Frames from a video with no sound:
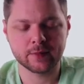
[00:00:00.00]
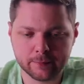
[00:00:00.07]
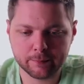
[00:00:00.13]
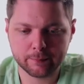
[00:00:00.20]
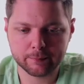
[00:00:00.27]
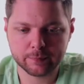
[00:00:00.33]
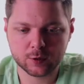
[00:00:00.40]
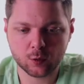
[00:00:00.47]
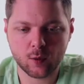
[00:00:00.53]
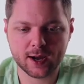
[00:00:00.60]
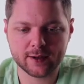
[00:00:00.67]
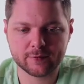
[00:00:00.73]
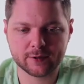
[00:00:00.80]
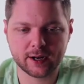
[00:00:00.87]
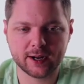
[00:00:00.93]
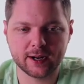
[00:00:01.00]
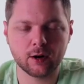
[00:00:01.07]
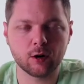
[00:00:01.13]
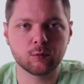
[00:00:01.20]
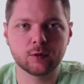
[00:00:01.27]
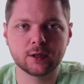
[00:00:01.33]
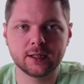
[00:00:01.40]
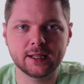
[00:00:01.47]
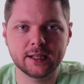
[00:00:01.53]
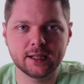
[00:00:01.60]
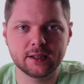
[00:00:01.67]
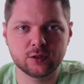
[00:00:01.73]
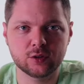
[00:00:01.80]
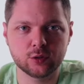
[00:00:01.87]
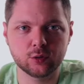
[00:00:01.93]
Mm, the wife and I are really
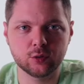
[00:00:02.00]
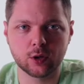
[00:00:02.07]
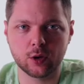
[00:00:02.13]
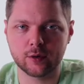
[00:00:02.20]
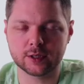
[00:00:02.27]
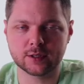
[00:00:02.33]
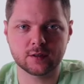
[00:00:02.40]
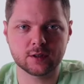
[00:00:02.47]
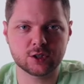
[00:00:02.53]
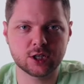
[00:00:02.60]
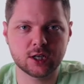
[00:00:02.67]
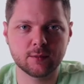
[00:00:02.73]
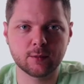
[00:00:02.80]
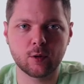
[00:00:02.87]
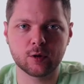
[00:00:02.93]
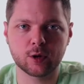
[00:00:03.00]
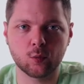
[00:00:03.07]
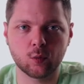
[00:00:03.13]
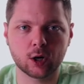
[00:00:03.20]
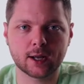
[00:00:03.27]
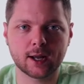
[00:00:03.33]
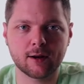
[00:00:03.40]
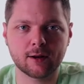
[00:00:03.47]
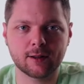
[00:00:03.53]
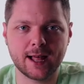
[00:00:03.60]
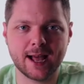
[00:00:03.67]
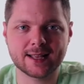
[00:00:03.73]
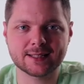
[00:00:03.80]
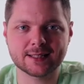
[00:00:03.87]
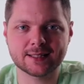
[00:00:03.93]
into going to the gym, going to workout
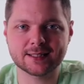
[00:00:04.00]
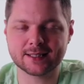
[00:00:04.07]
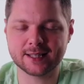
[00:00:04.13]
classes.